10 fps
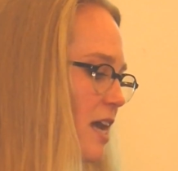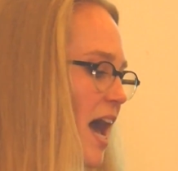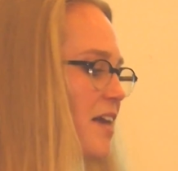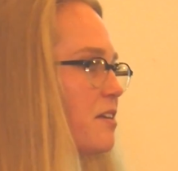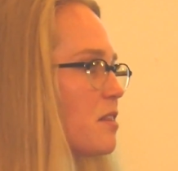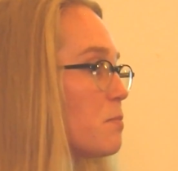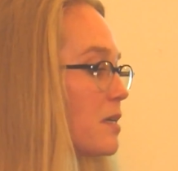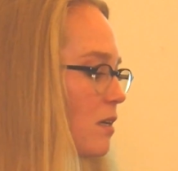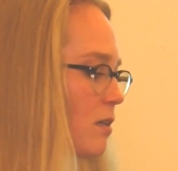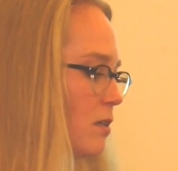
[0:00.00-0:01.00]
and in the
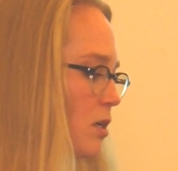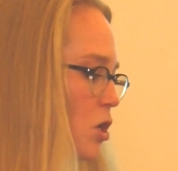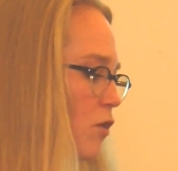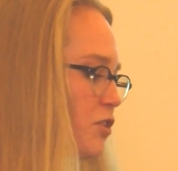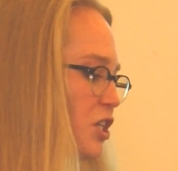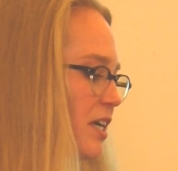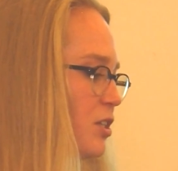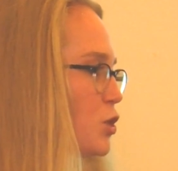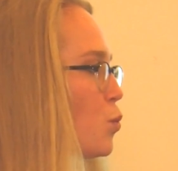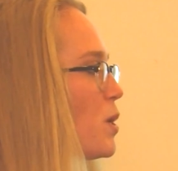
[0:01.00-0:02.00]
middle of
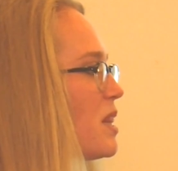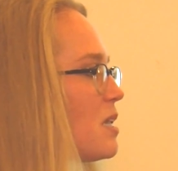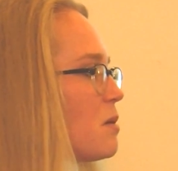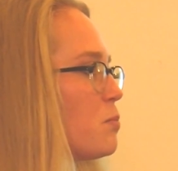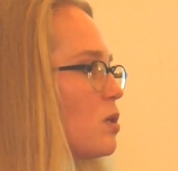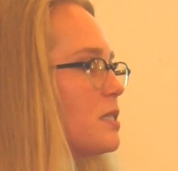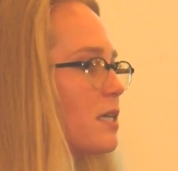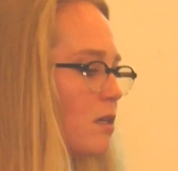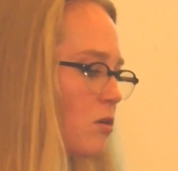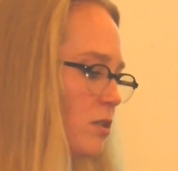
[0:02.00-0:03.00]
change within
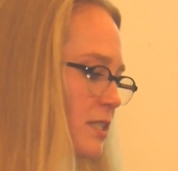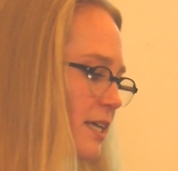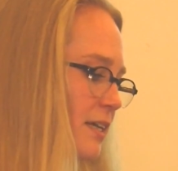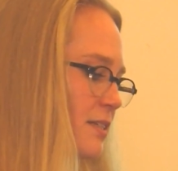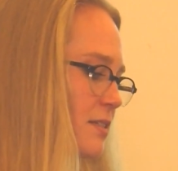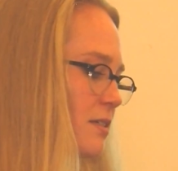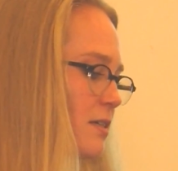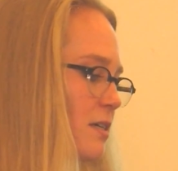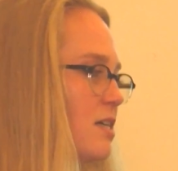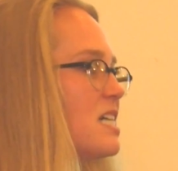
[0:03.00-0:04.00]
political context,
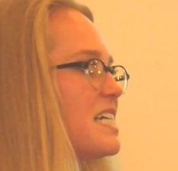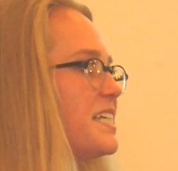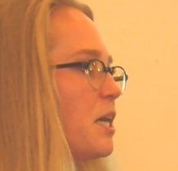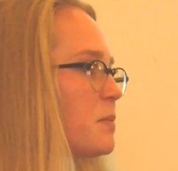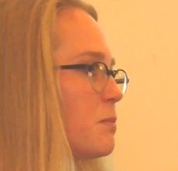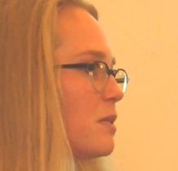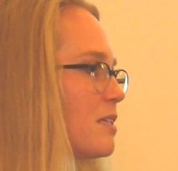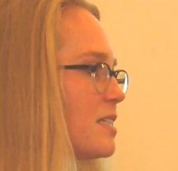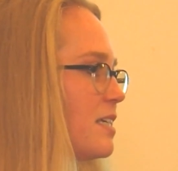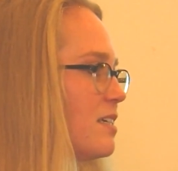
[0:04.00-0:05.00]

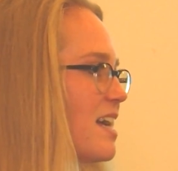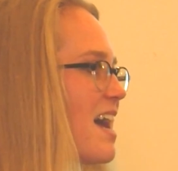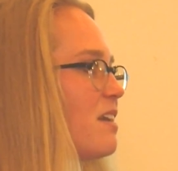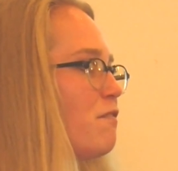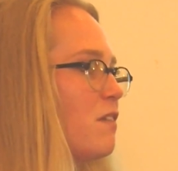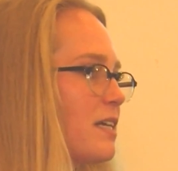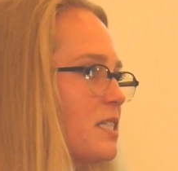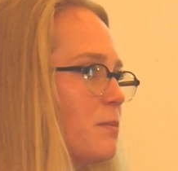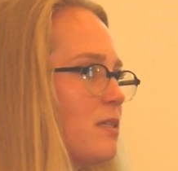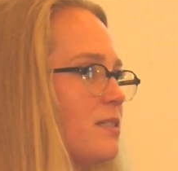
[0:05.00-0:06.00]
adaptability and
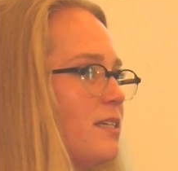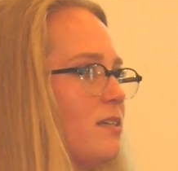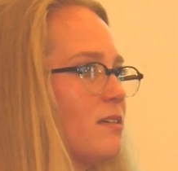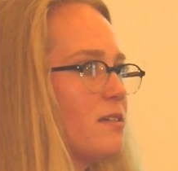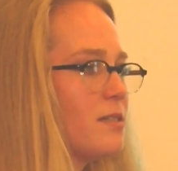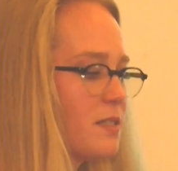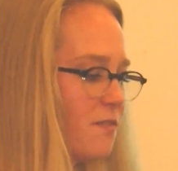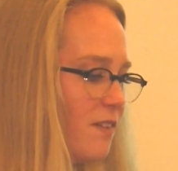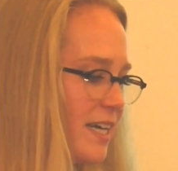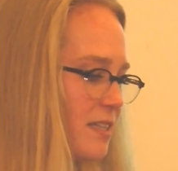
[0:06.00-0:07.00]
flexibility is
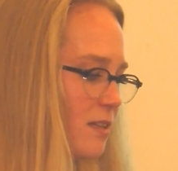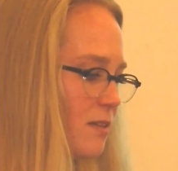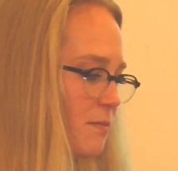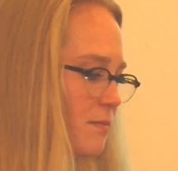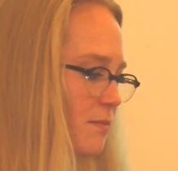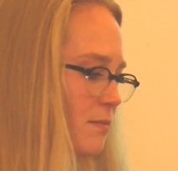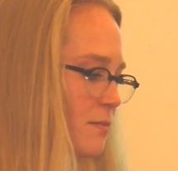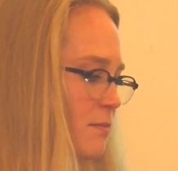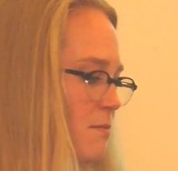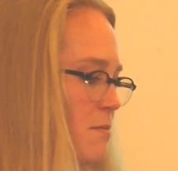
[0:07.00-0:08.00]
vital.
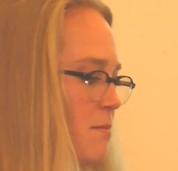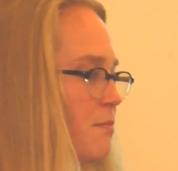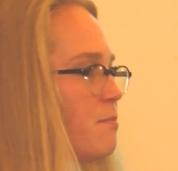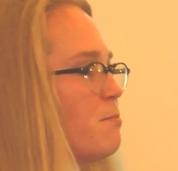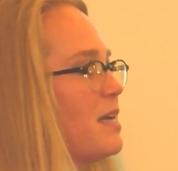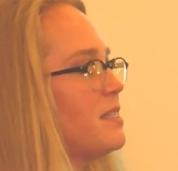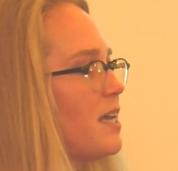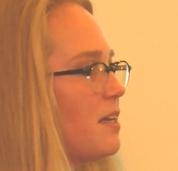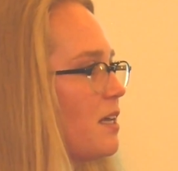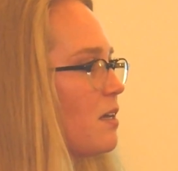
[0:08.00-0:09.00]

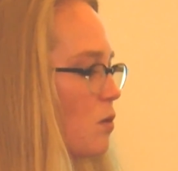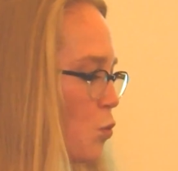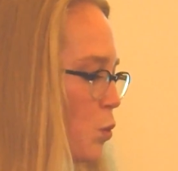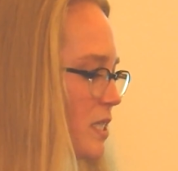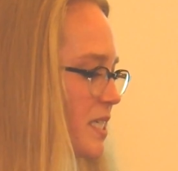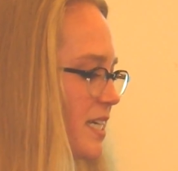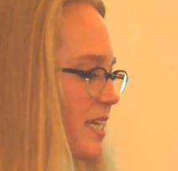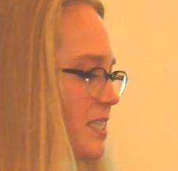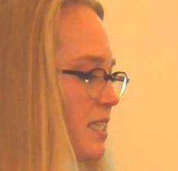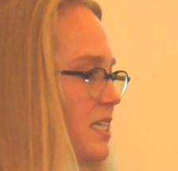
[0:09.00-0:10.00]
Maintaining one's
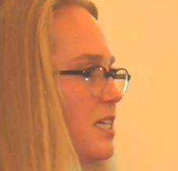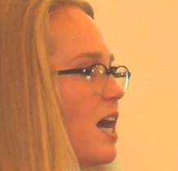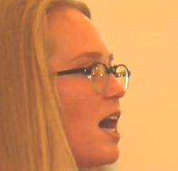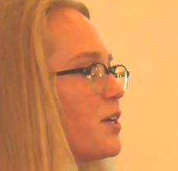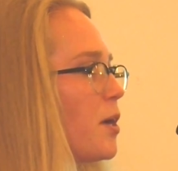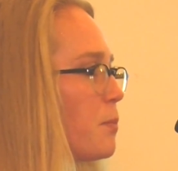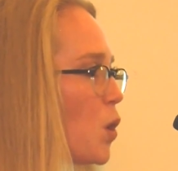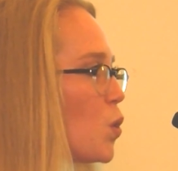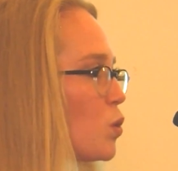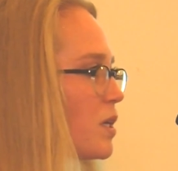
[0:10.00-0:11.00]
identity and
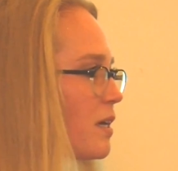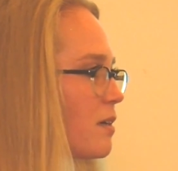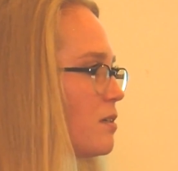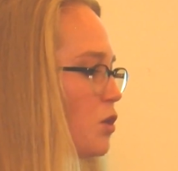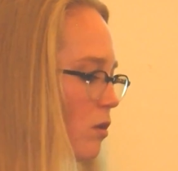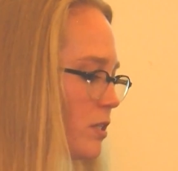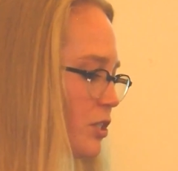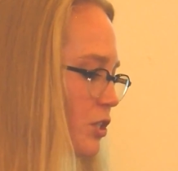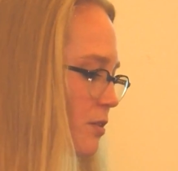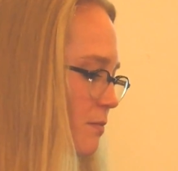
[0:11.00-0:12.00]
upholding knowledge